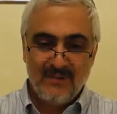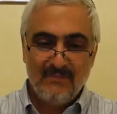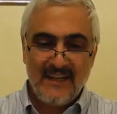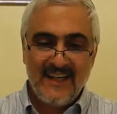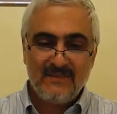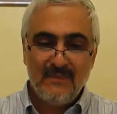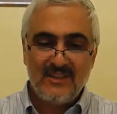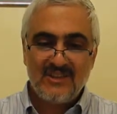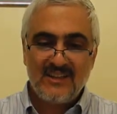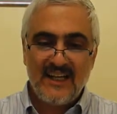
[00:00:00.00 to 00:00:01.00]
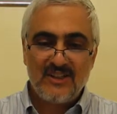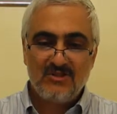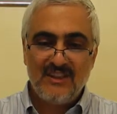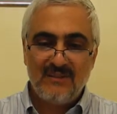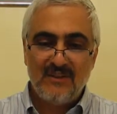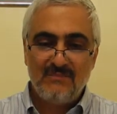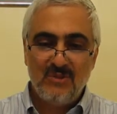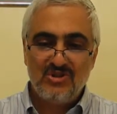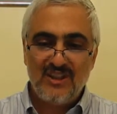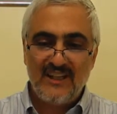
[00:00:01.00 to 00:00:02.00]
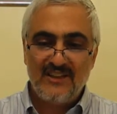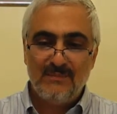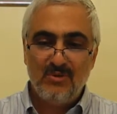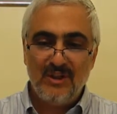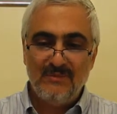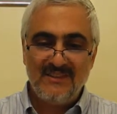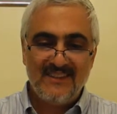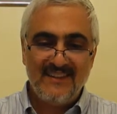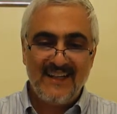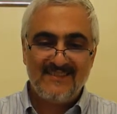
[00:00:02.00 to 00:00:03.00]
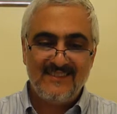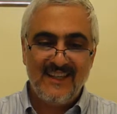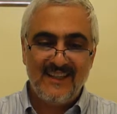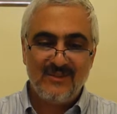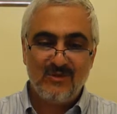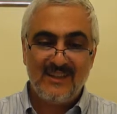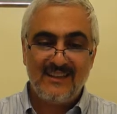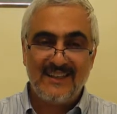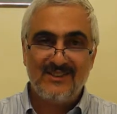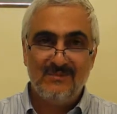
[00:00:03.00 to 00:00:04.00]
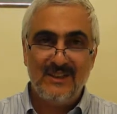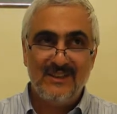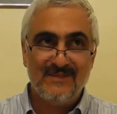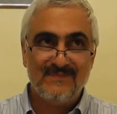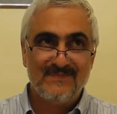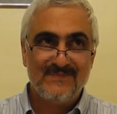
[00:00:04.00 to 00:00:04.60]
My aunt mentioned casually that Reb Moshe had an appointment the next day. Would I like to meet him?